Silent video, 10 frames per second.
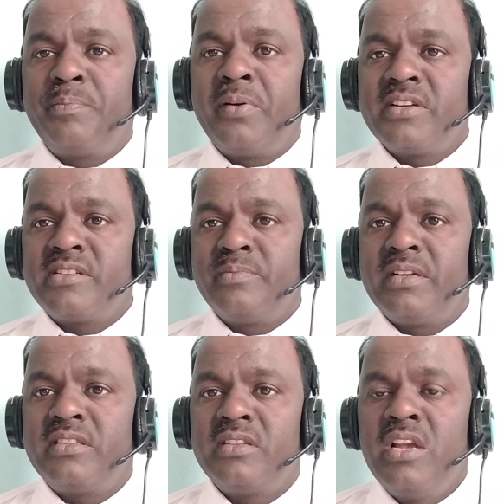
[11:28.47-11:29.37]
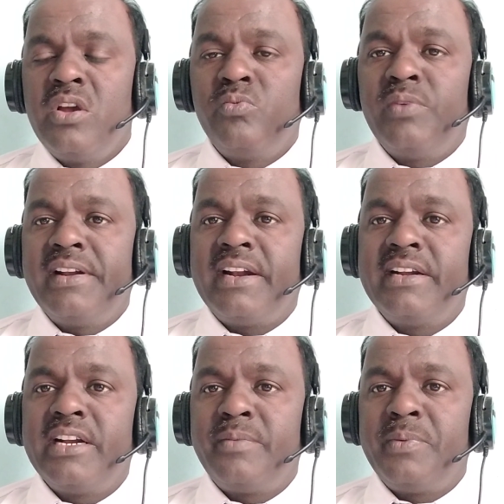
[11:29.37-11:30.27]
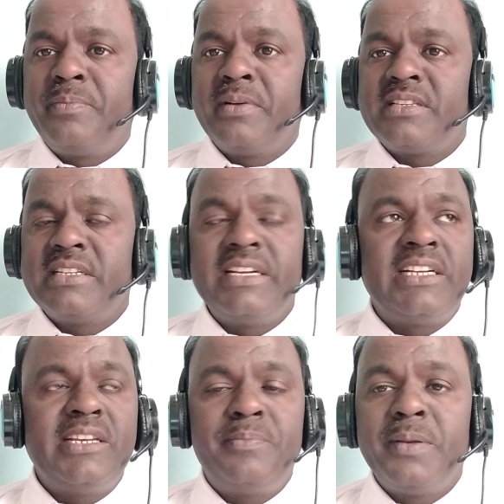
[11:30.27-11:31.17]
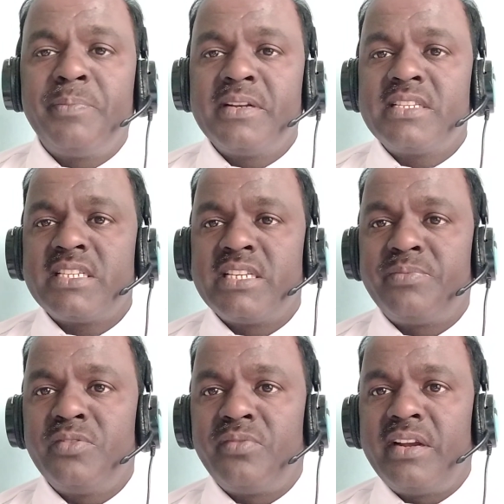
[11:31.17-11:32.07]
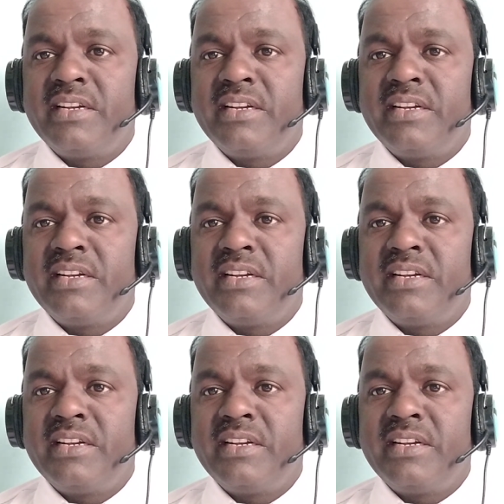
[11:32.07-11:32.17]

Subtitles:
first month 100 people say 80 people say safety